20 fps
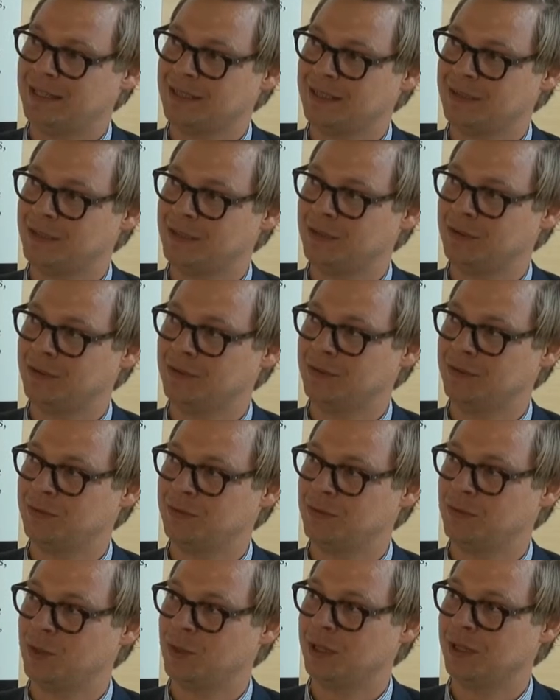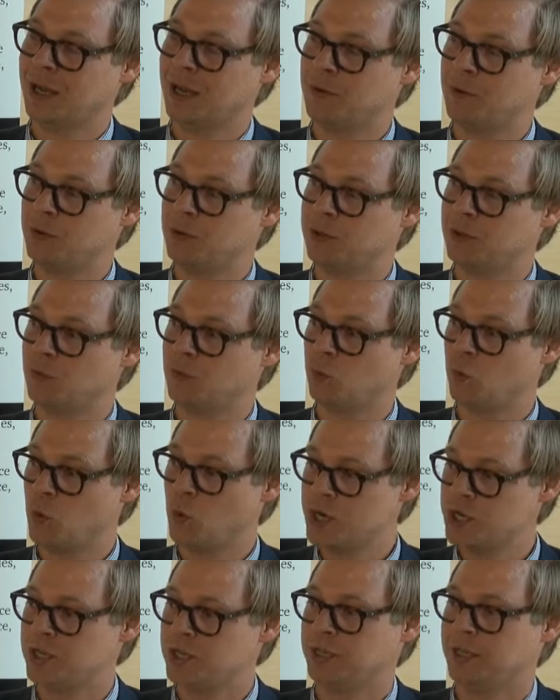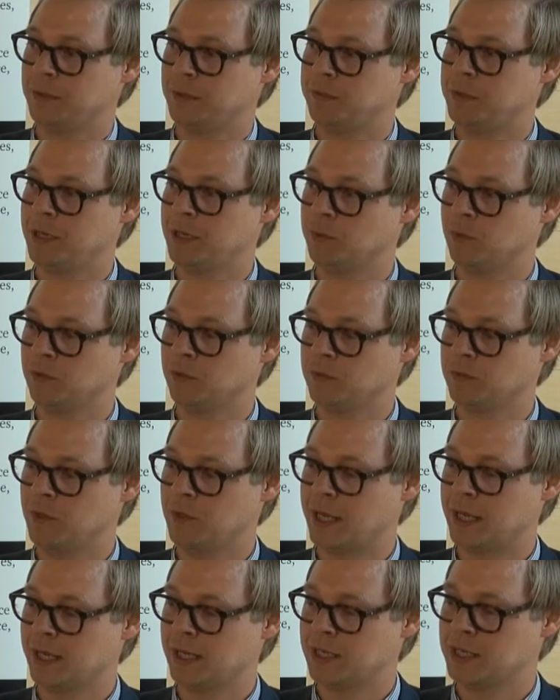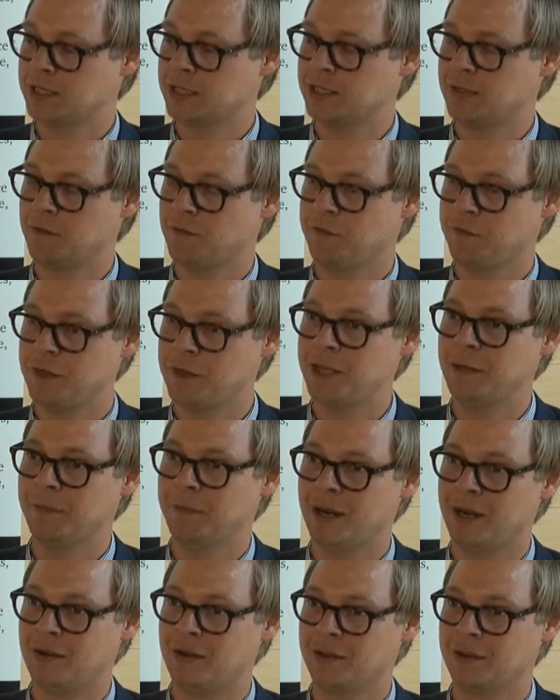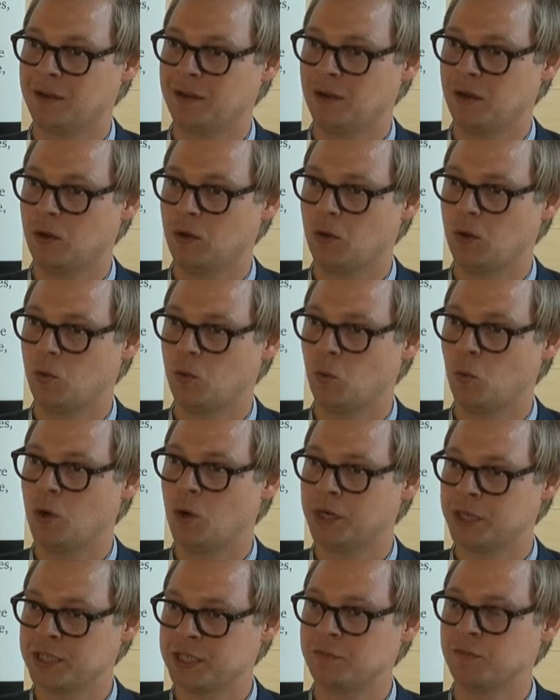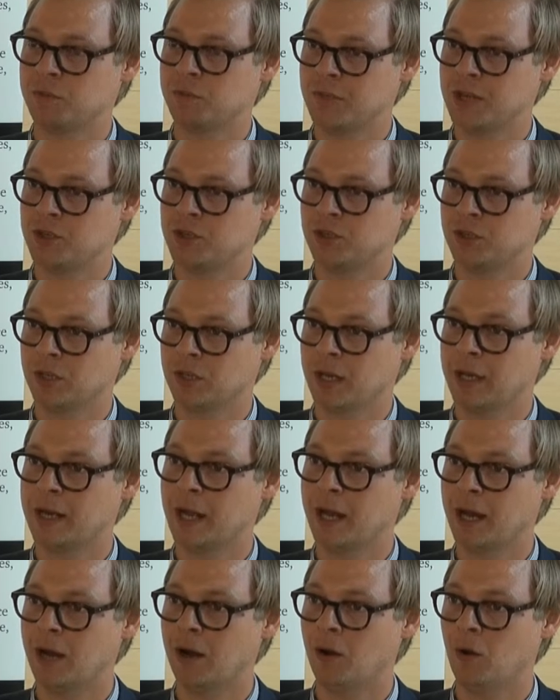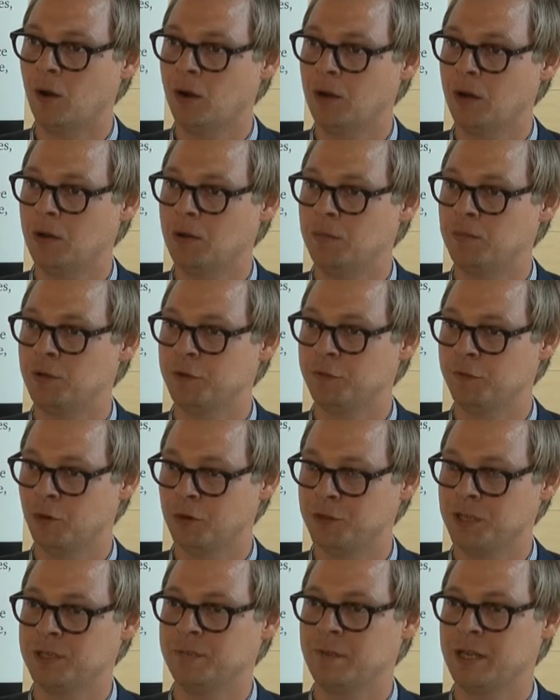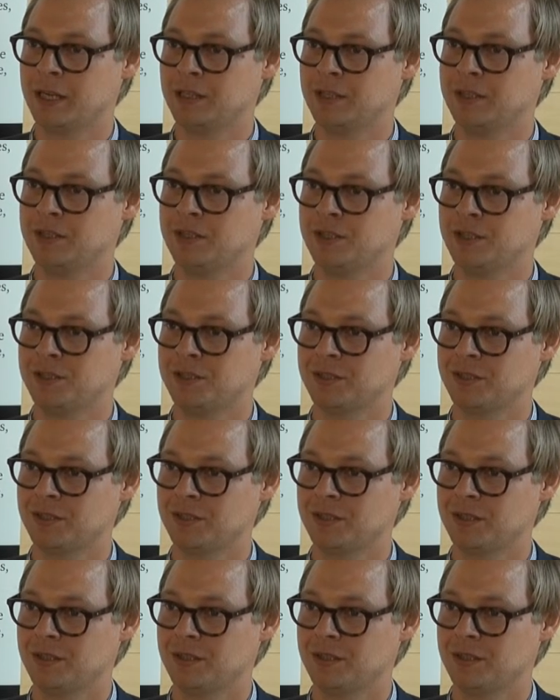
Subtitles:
So, I would wish that people at least think about what is it we measure and how before they make a decision.